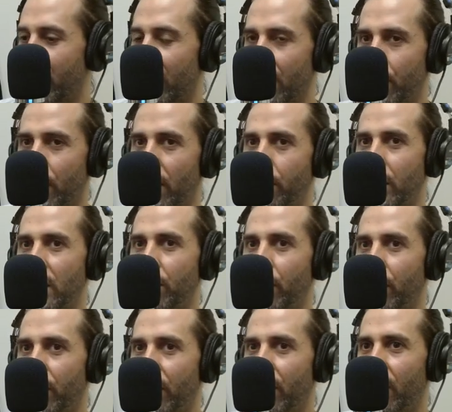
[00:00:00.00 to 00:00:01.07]
up on
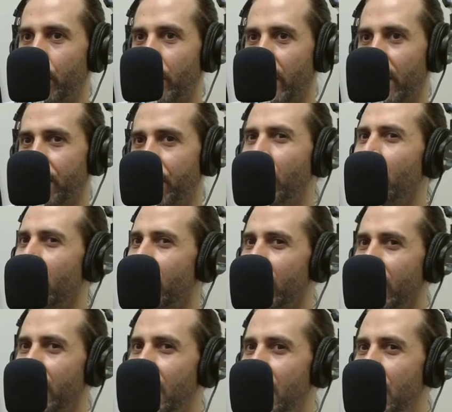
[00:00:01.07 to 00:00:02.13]
people and all. But I felt like,
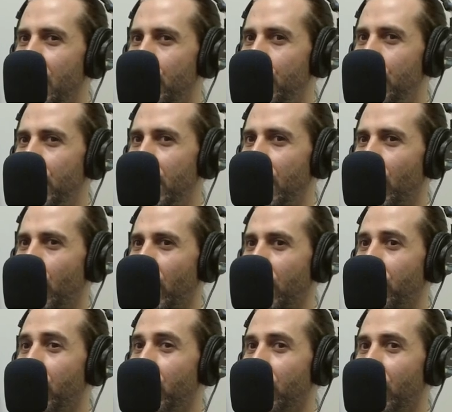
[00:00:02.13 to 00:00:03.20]
you know, when I
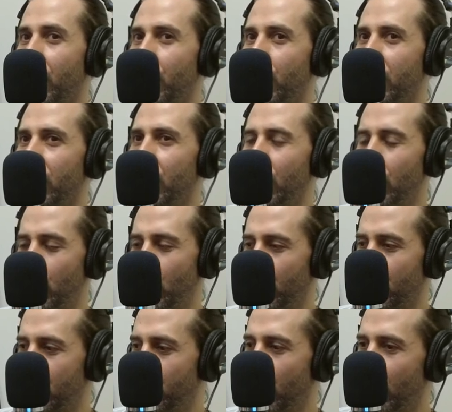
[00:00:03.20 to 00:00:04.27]
first started touring, it was a little more
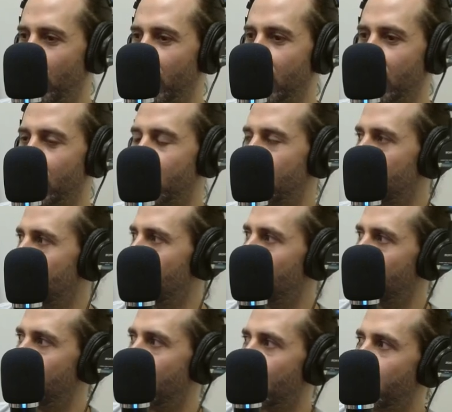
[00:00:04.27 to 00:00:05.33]
small like close
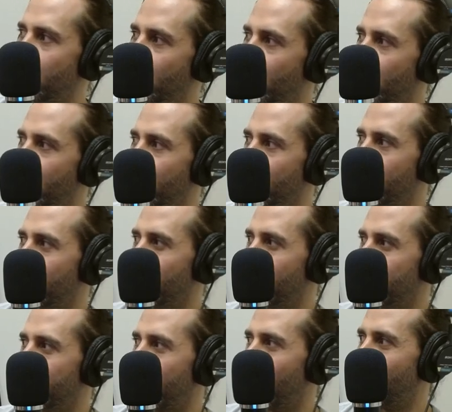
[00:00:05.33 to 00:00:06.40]
knit community than it is now,